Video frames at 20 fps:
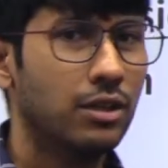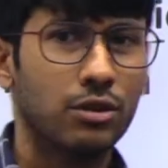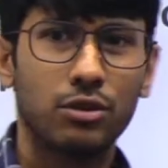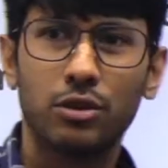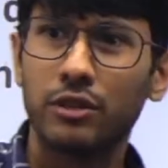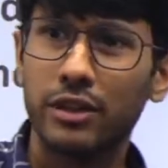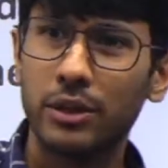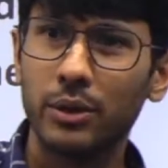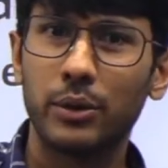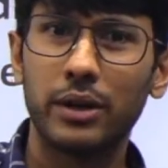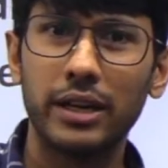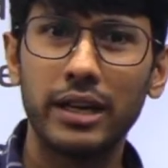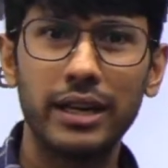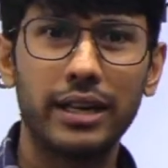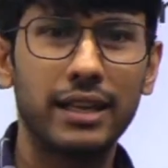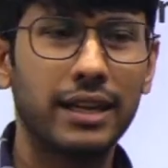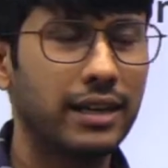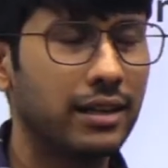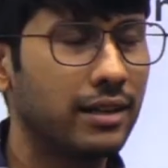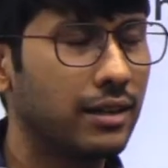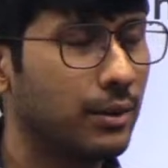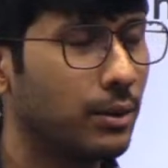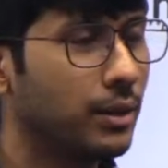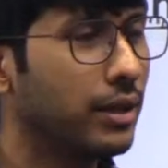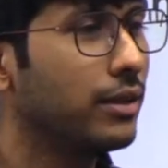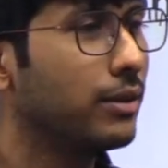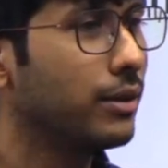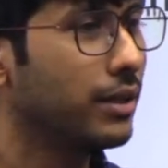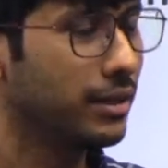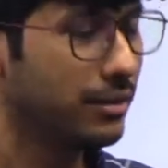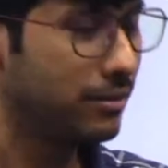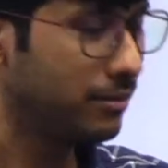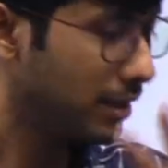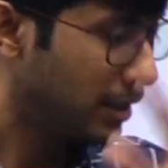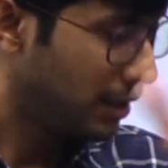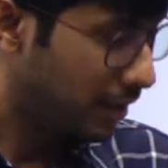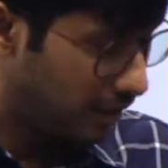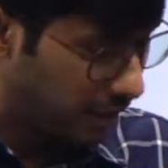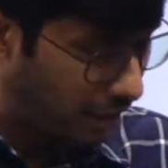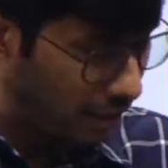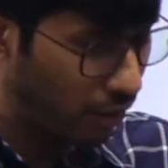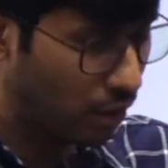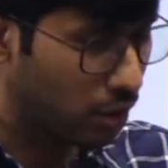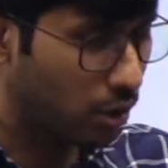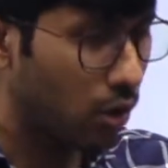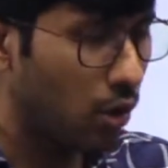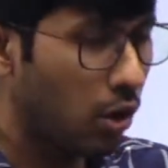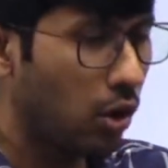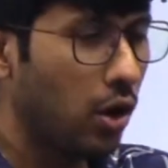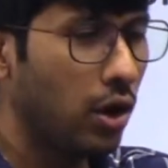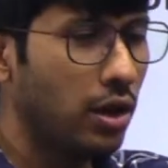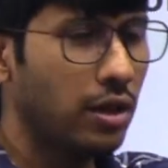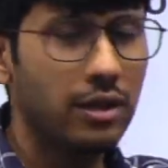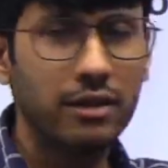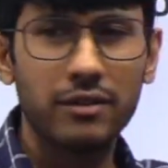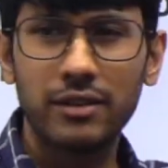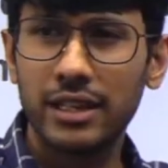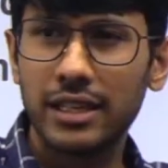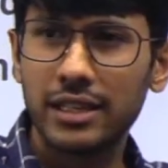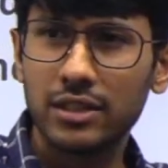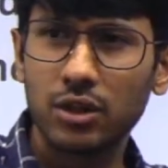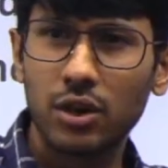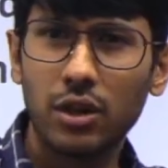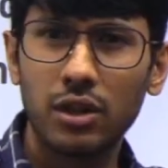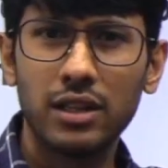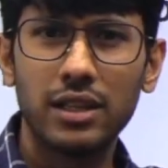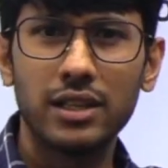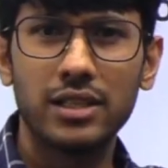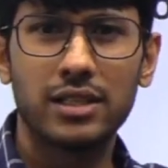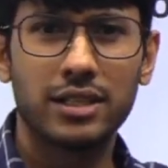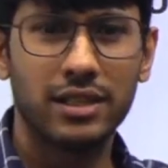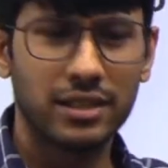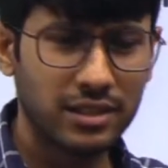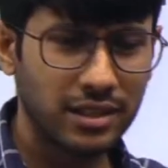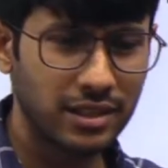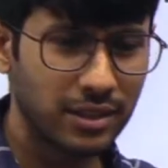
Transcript: So when you read that, okay, you can leave out all the worries, all the stress.